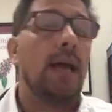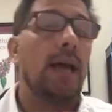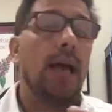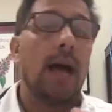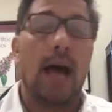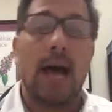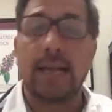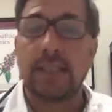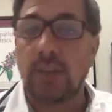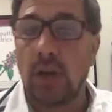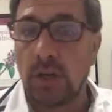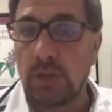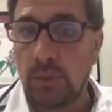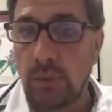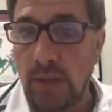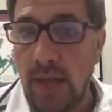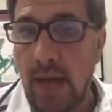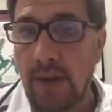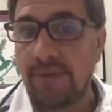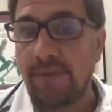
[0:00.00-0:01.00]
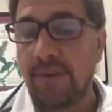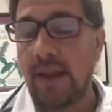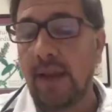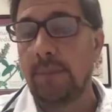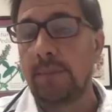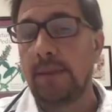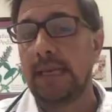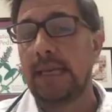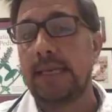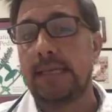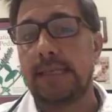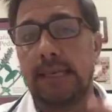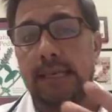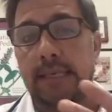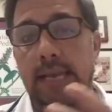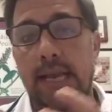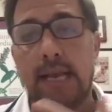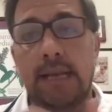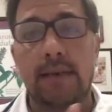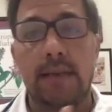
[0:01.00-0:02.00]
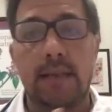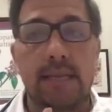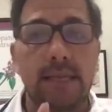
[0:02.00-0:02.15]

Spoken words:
I talk to a lot of families, and